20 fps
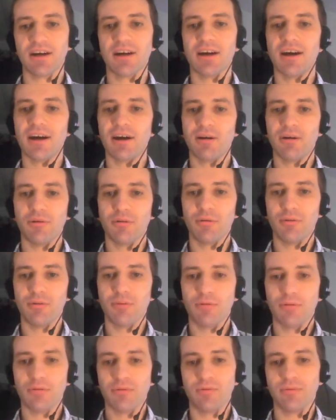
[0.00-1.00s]

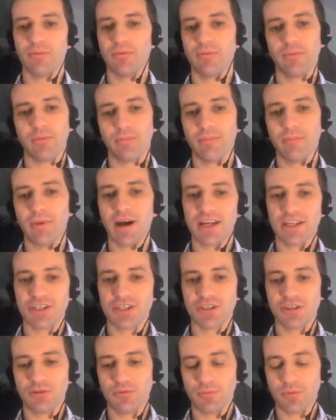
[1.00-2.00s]
how
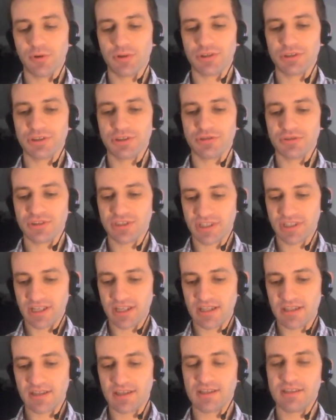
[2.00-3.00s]
much you want to
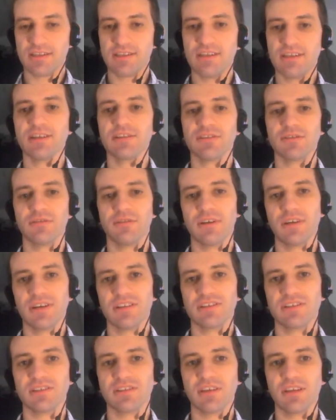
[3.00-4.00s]
say that
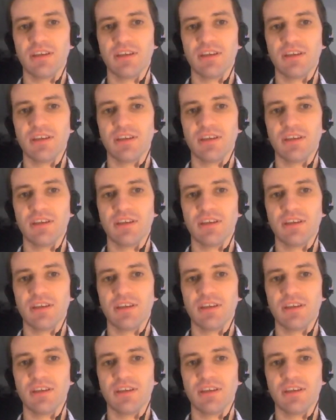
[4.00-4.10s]
NixOS